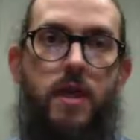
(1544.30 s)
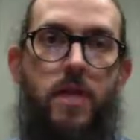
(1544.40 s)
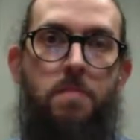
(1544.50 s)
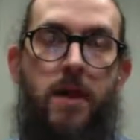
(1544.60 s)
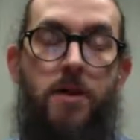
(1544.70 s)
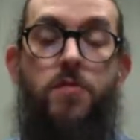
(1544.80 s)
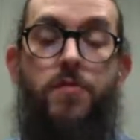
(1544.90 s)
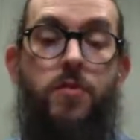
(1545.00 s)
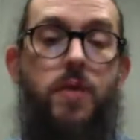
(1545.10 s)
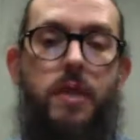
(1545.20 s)
And in a
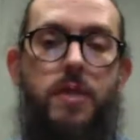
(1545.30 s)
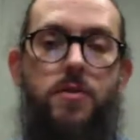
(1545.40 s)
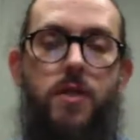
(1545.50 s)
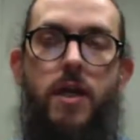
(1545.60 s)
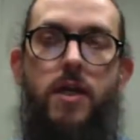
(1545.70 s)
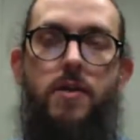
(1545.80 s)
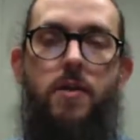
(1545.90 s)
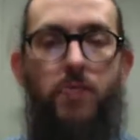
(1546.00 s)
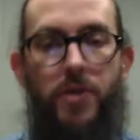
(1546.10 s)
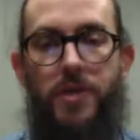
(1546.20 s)
few clicks, you
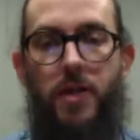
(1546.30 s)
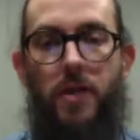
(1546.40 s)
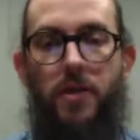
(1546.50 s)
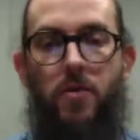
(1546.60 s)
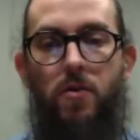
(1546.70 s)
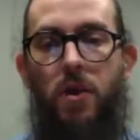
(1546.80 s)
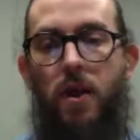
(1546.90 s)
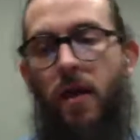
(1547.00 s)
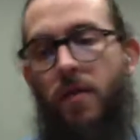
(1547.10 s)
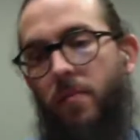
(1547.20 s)
can read the article
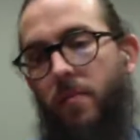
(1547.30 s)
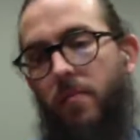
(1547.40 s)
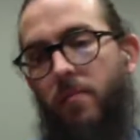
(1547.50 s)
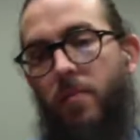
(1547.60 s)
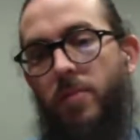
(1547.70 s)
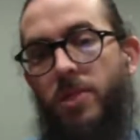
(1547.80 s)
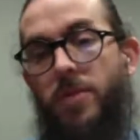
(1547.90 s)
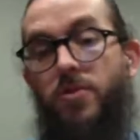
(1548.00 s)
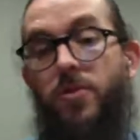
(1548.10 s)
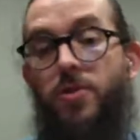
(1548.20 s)
and publish
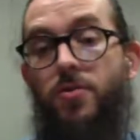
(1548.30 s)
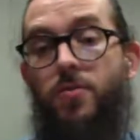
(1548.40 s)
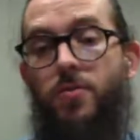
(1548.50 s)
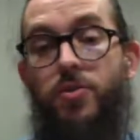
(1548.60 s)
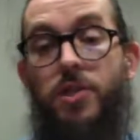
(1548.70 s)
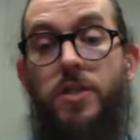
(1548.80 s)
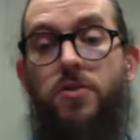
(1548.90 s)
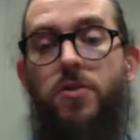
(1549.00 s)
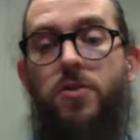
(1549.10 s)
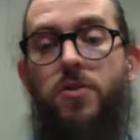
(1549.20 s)
it in your queue, push it
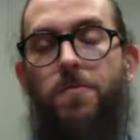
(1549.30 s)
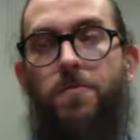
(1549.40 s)
in your queue.